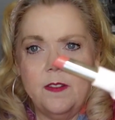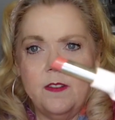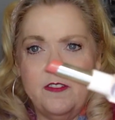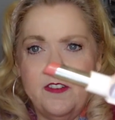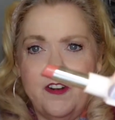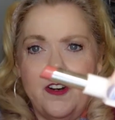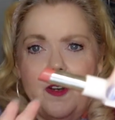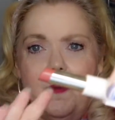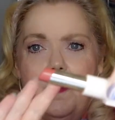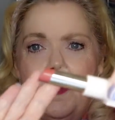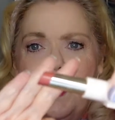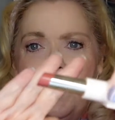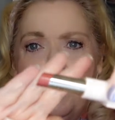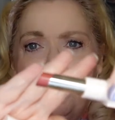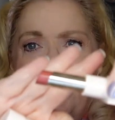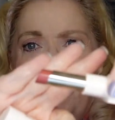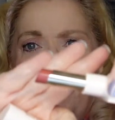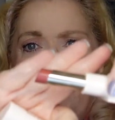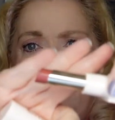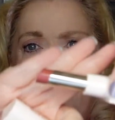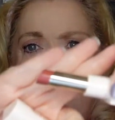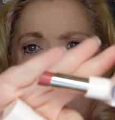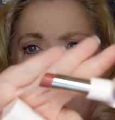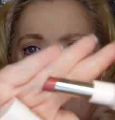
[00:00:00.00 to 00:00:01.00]
very much
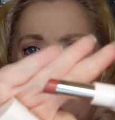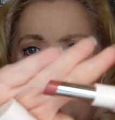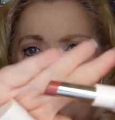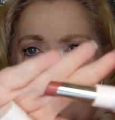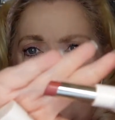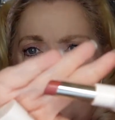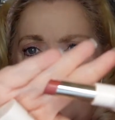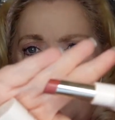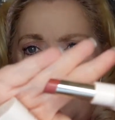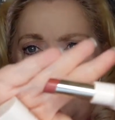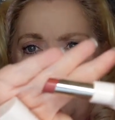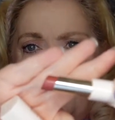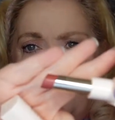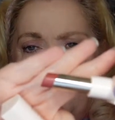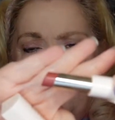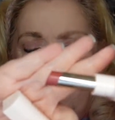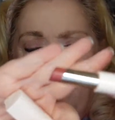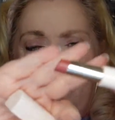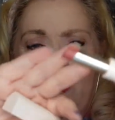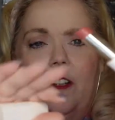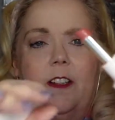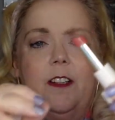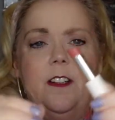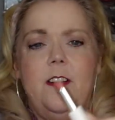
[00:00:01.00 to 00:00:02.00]
my type of
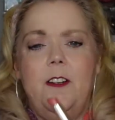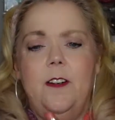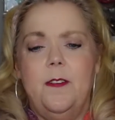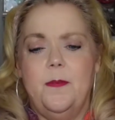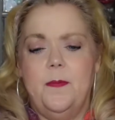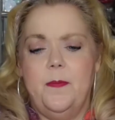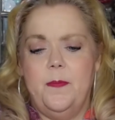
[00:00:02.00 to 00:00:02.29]
color.